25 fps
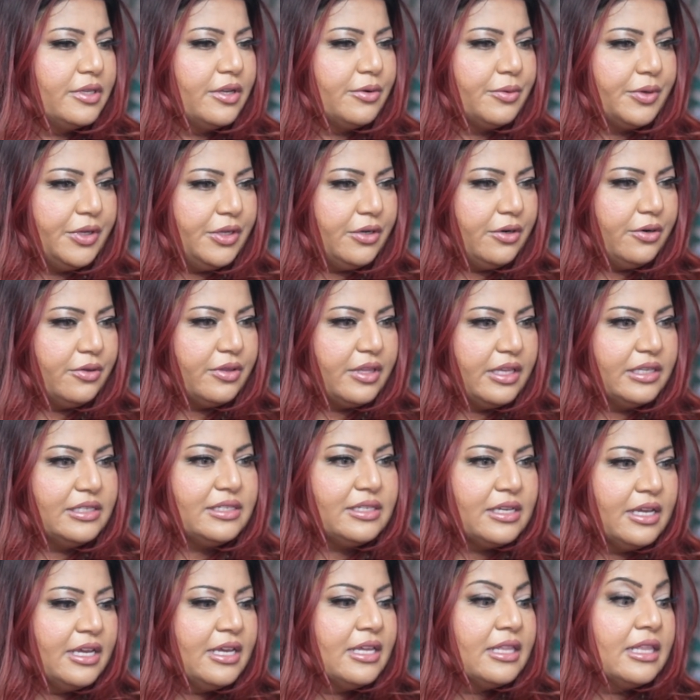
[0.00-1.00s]
So,
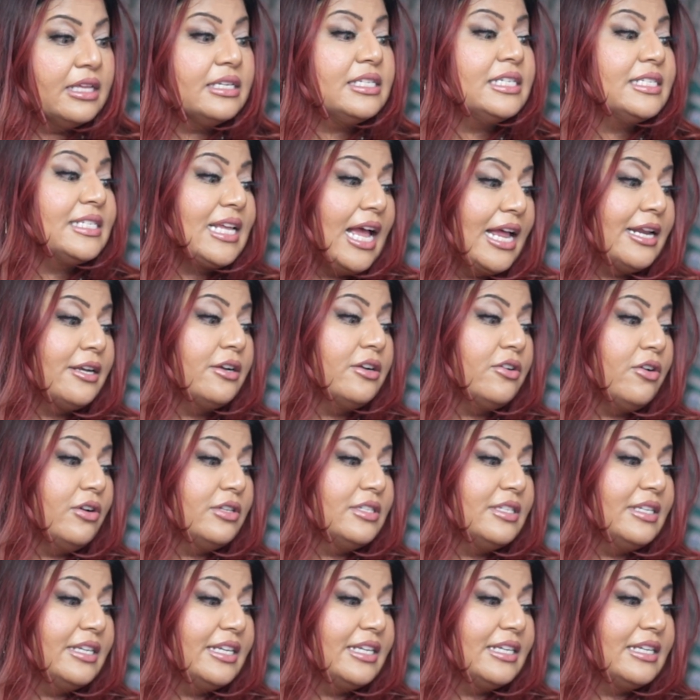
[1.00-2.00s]
this is
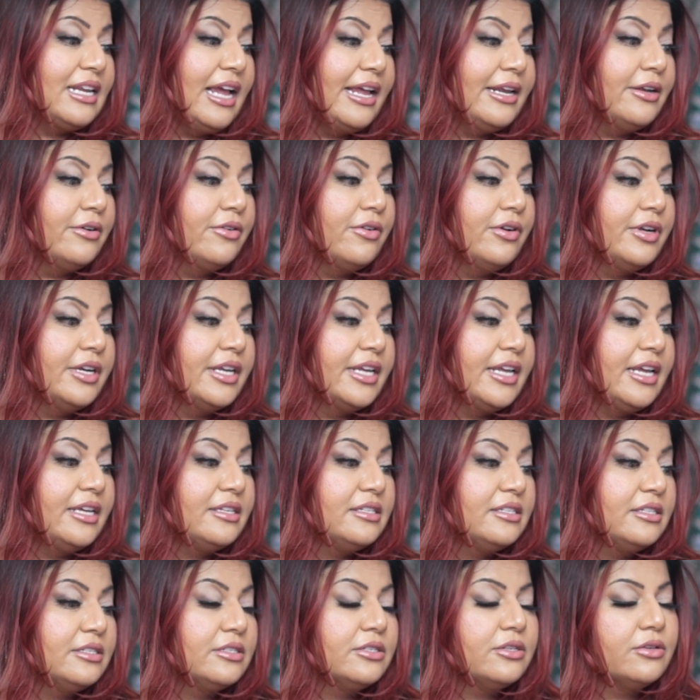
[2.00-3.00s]
uncross-linked hyaluronic
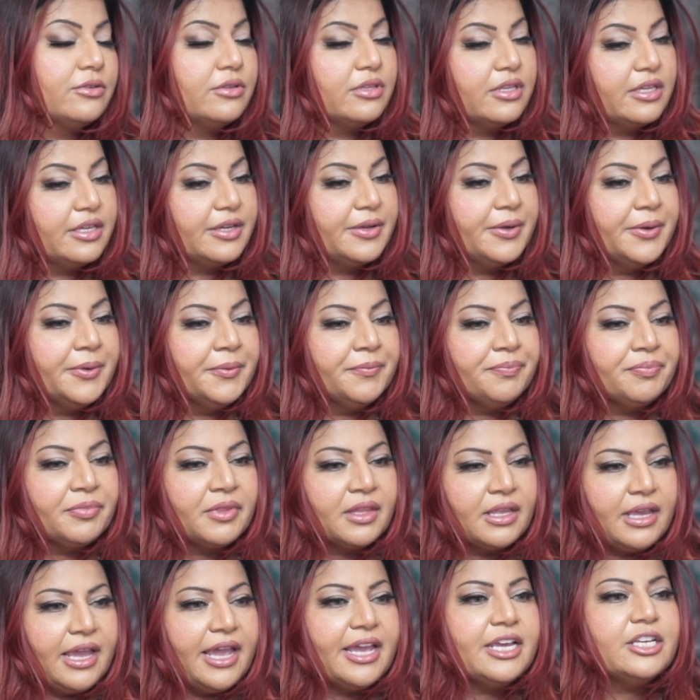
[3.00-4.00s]
acid. So the
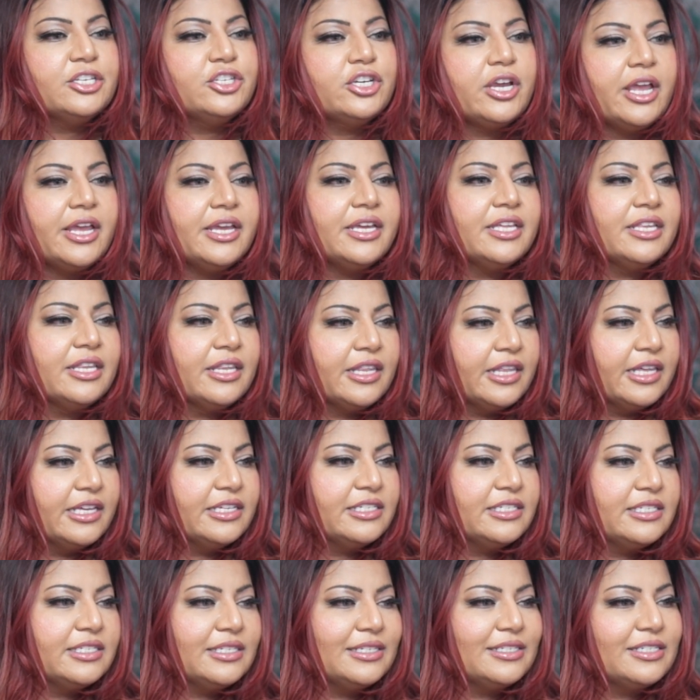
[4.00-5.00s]
HA in
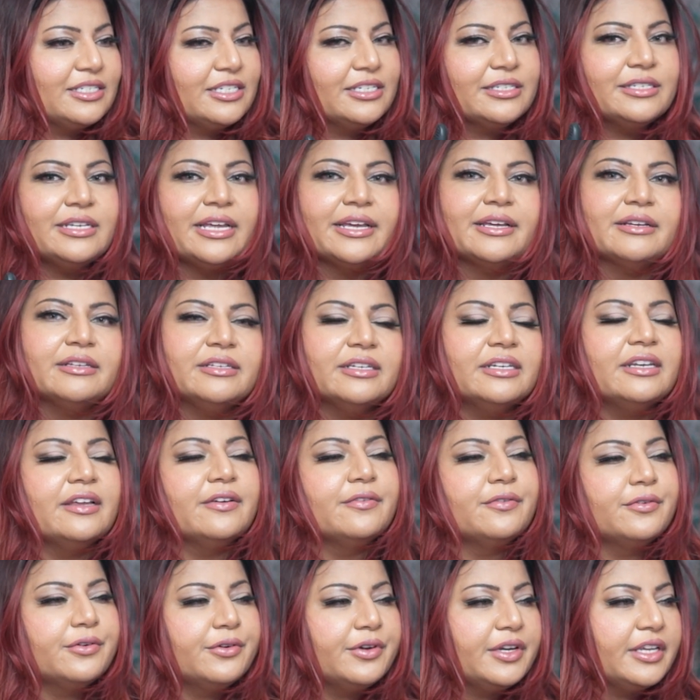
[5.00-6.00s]
this is just like
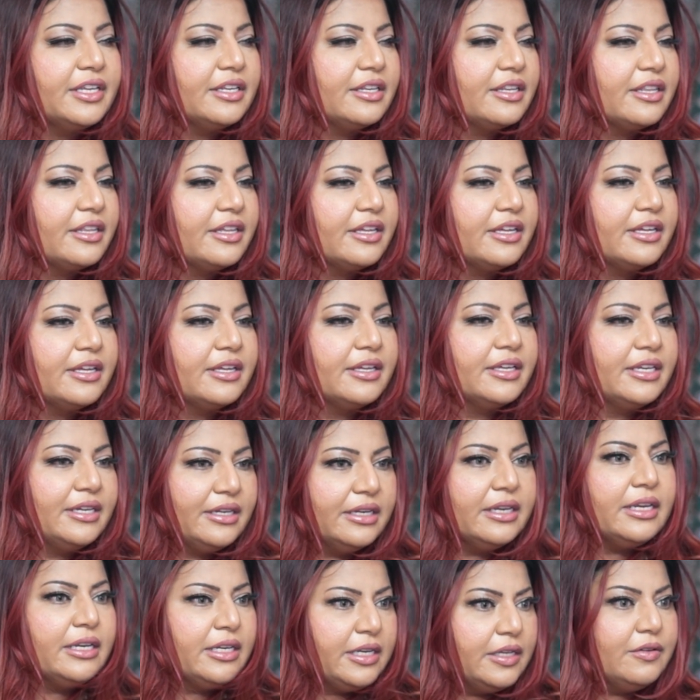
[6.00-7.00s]
delivering
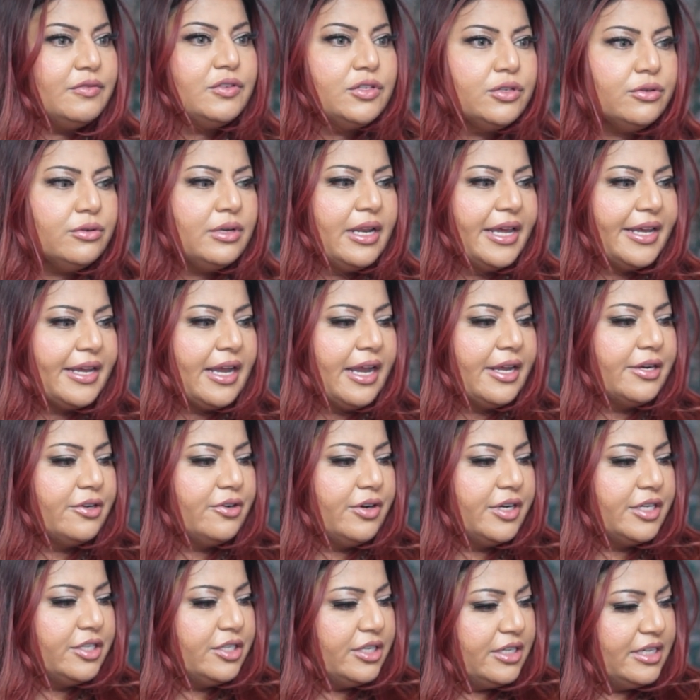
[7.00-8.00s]
it gives you like
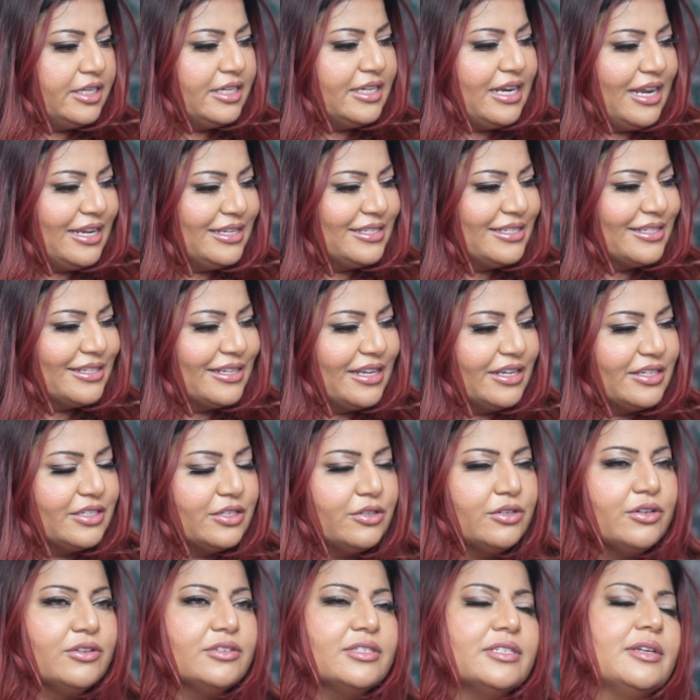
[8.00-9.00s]
hydration. It does,
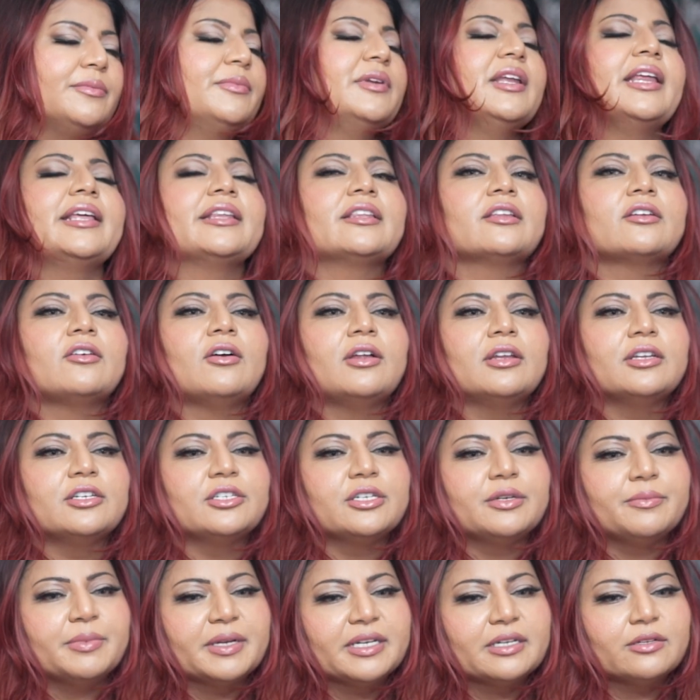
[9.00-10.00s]
stimulate the
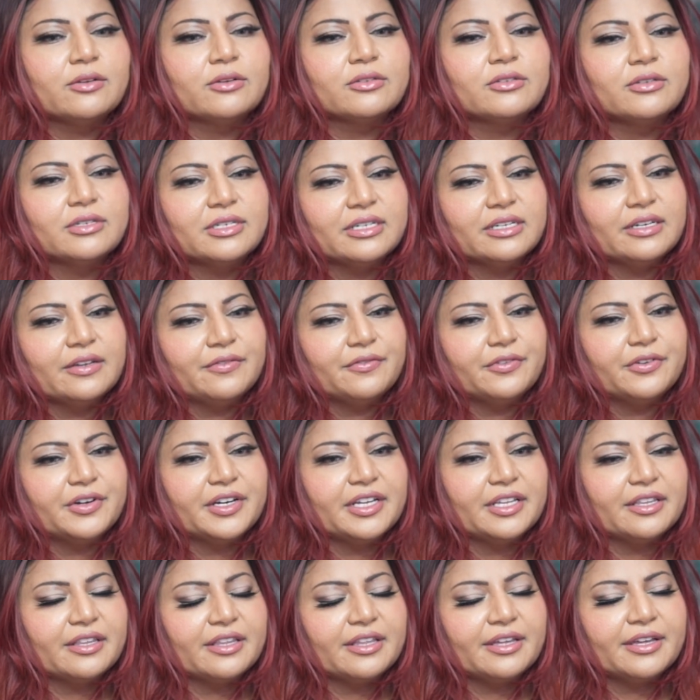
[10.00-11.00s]
collagen, but it's also
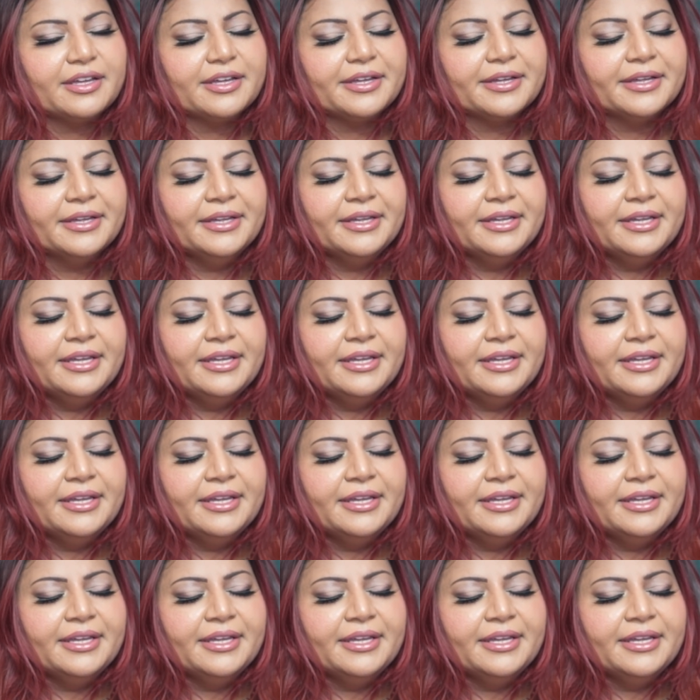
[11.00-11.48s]
delivering the